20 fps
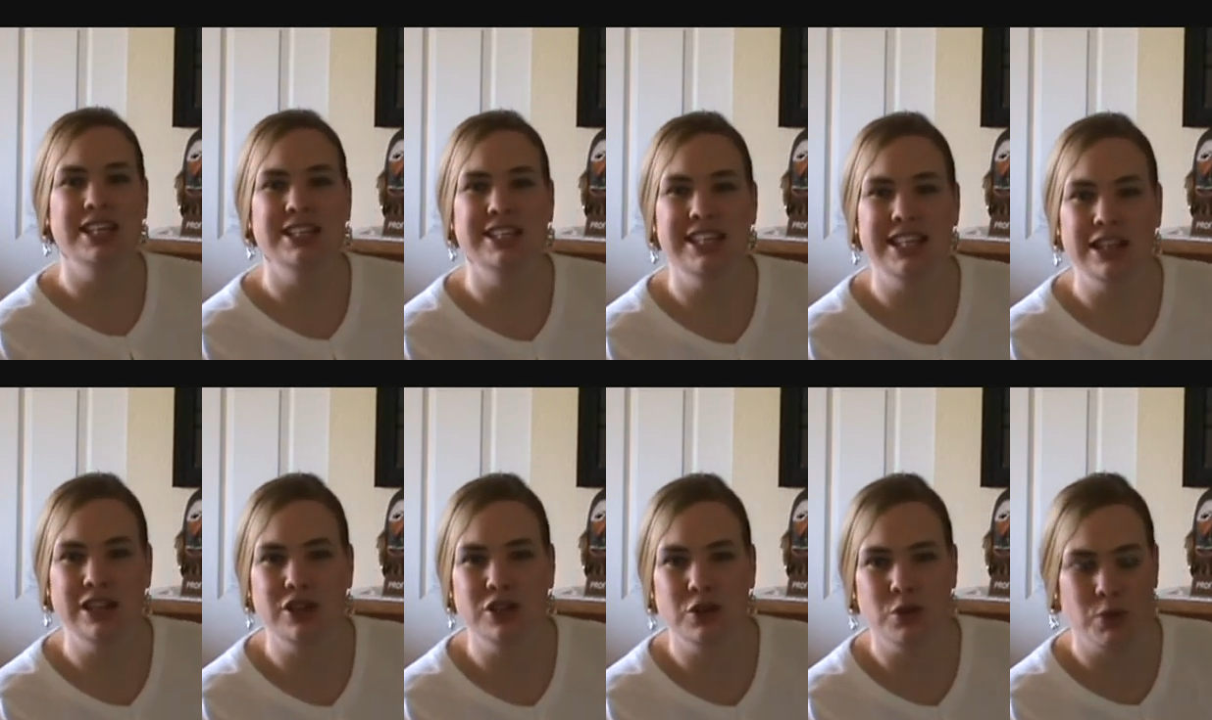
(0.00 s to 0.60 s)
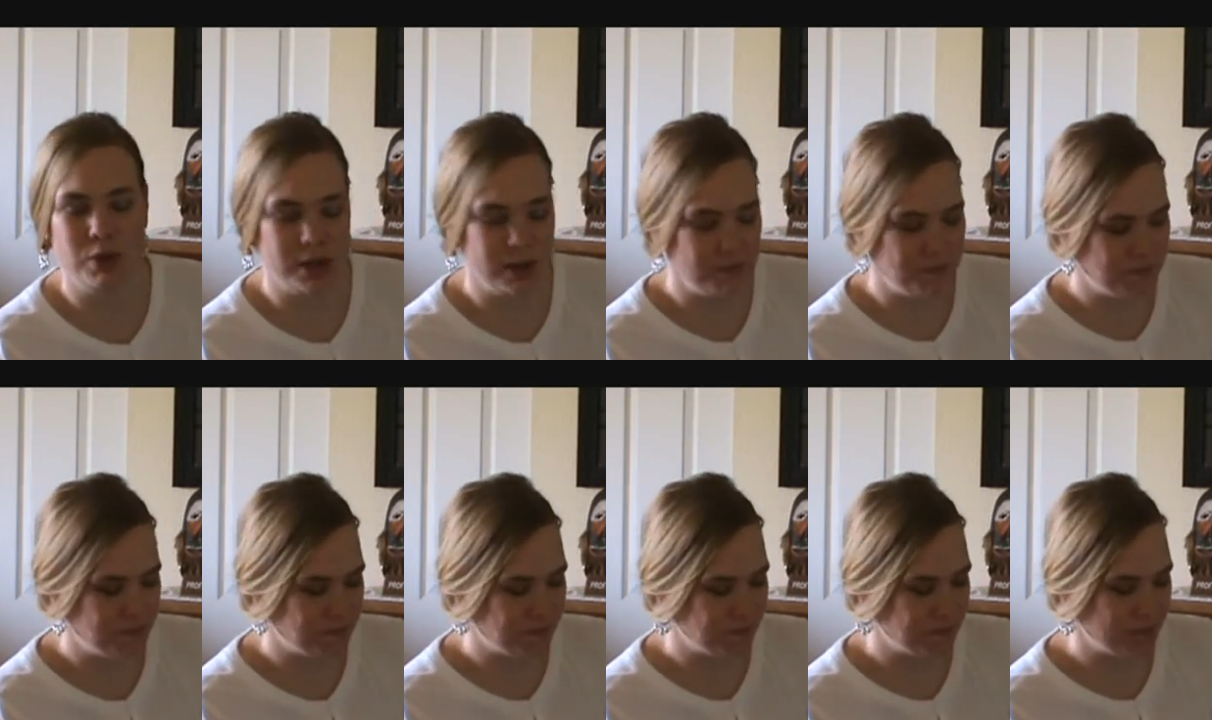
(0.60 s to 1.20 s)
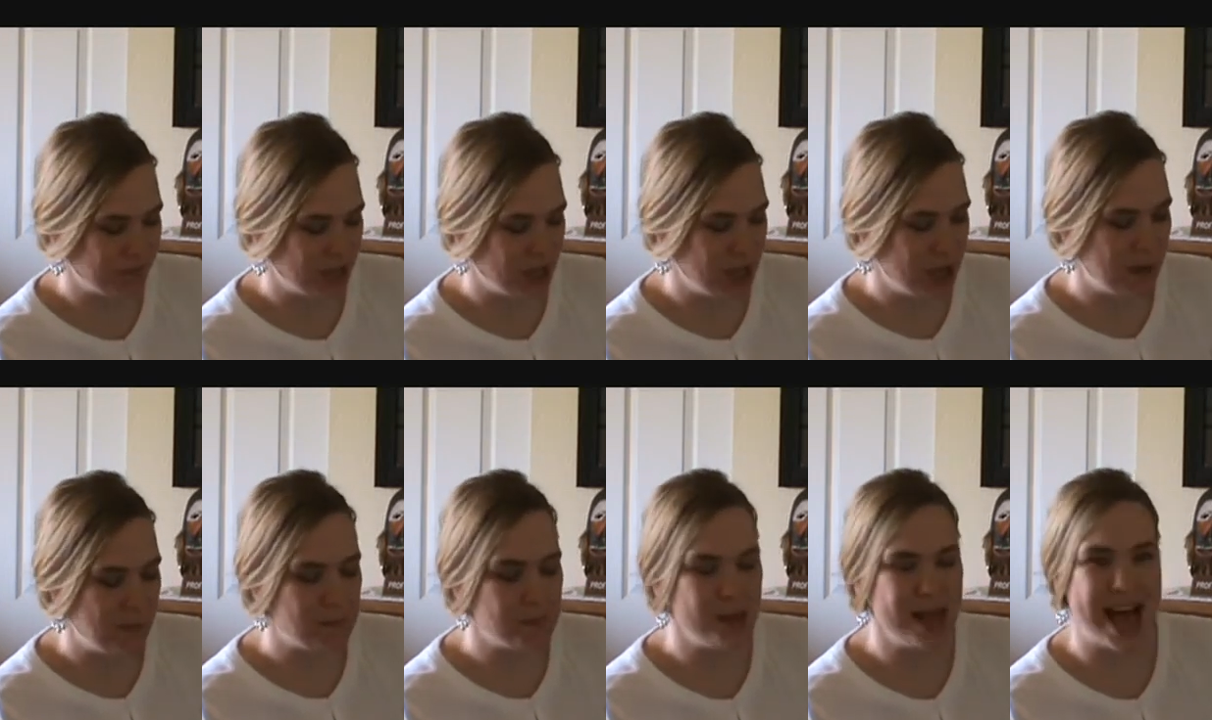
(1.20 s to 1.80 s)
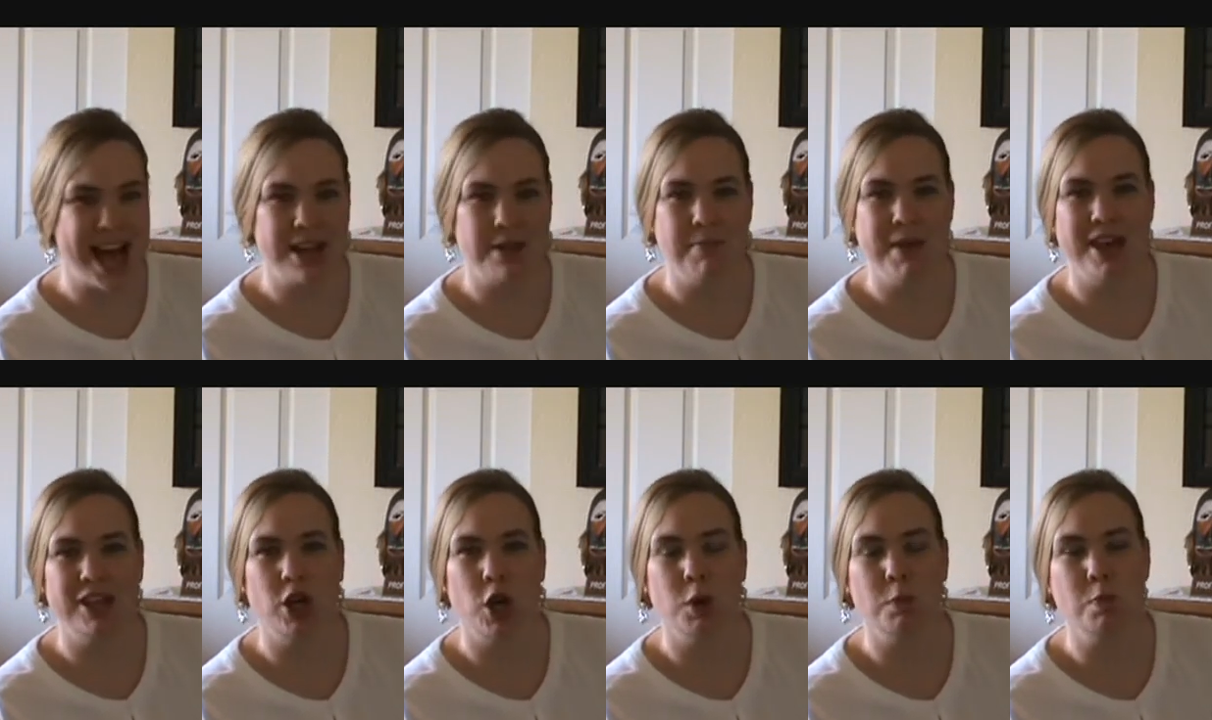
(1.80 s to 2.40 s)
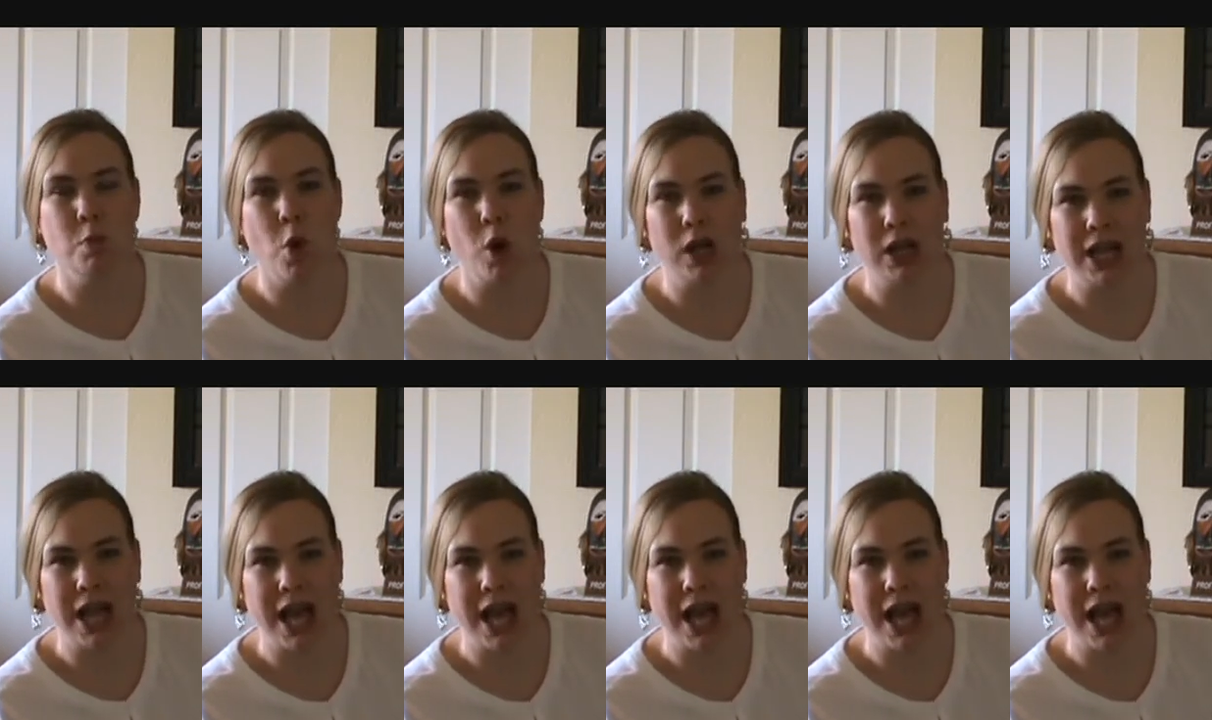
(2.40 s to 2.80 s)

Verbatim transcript: and Illinois, black men are more